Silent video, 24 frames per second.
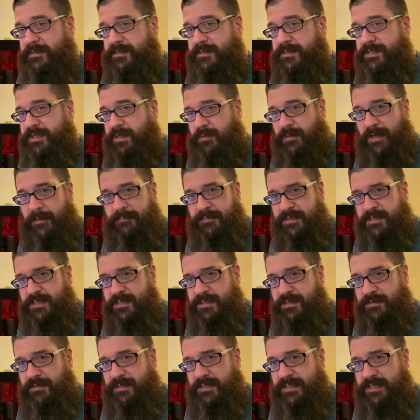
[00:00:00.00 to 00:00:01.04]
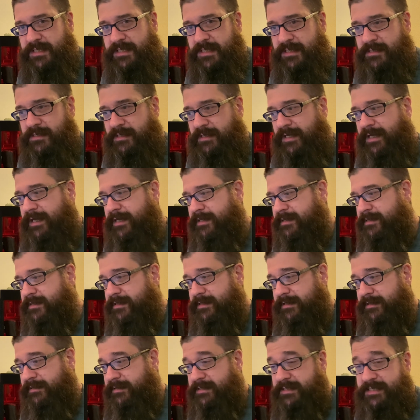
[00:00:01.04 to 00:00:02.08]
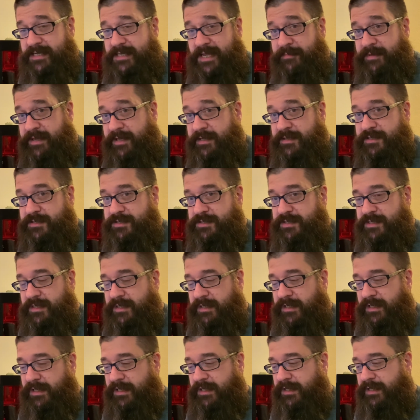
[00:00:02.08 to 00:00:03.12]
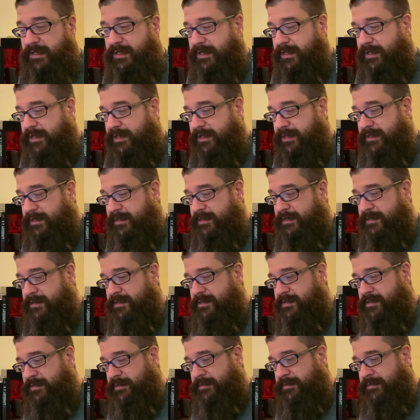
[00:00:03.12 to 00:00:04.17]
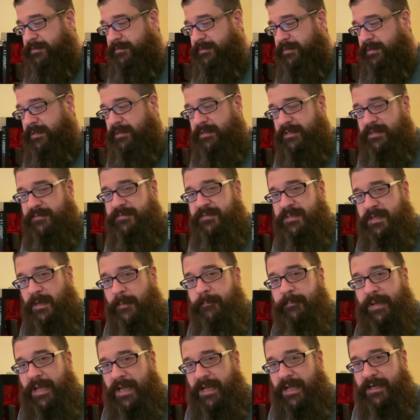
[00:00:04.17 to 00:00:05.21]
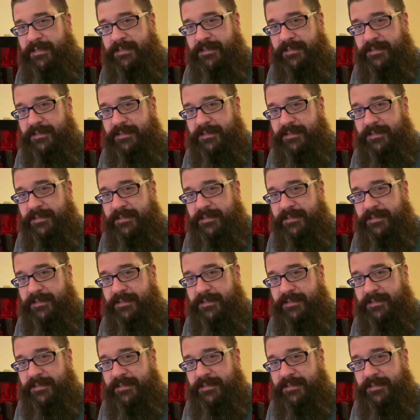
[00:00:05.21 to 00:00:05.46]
show up as students in his class at the same age. So they've come back